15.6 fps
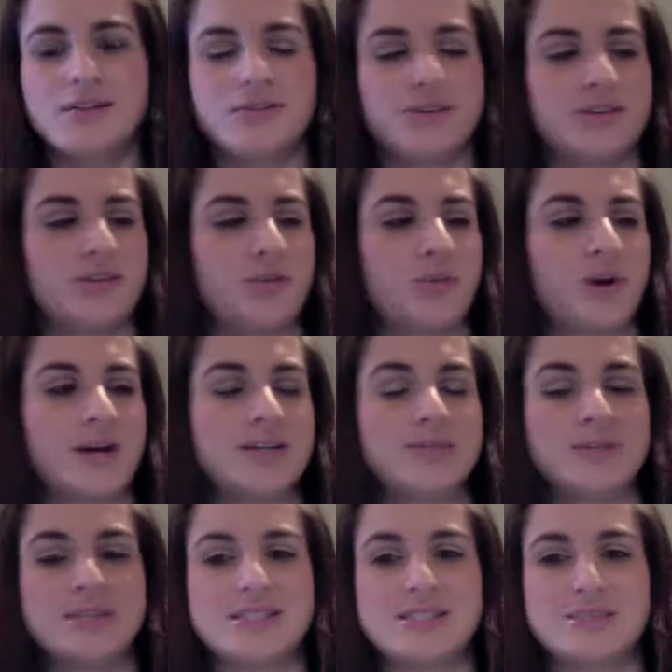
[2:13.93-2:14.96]
for a different price,
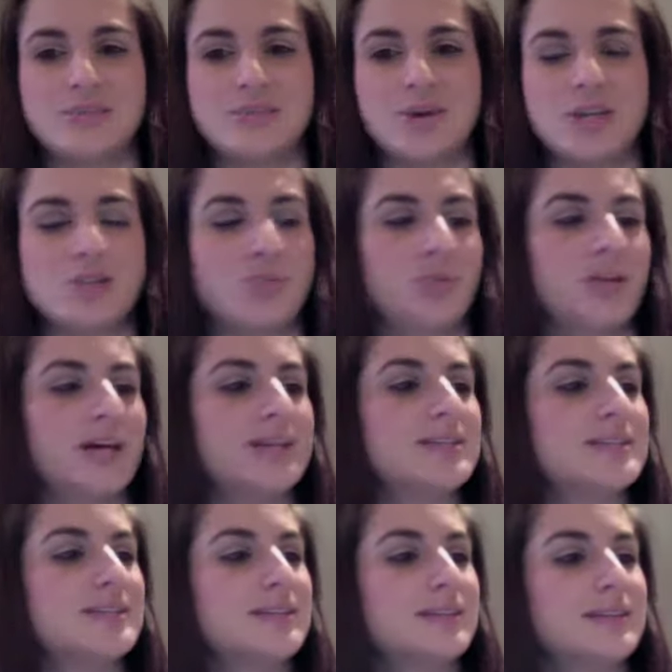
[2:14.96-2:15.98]
but it's
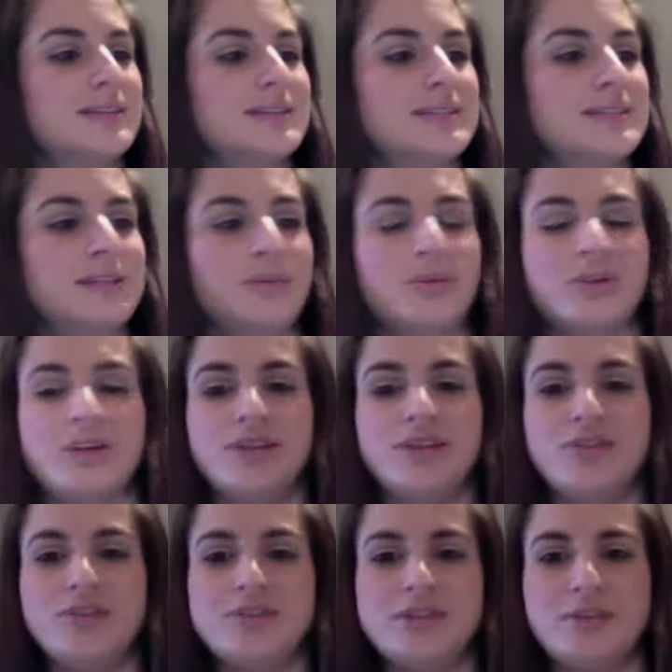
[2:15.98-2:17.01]
Bliss Deep Clean
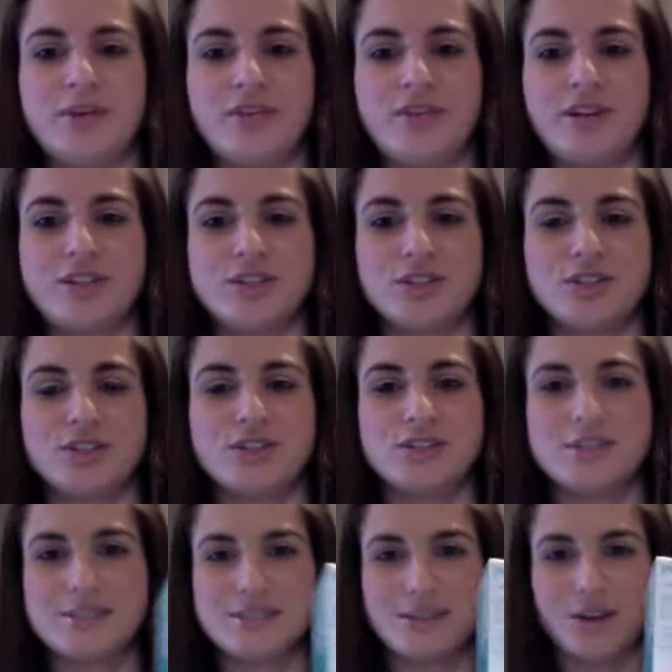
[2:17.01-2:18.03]
15-Minute Facial.
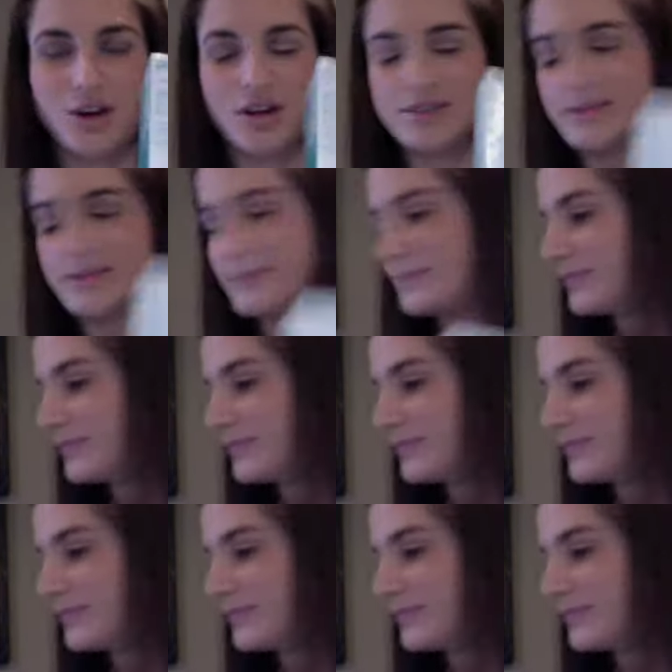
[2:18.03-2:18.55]
Awesome.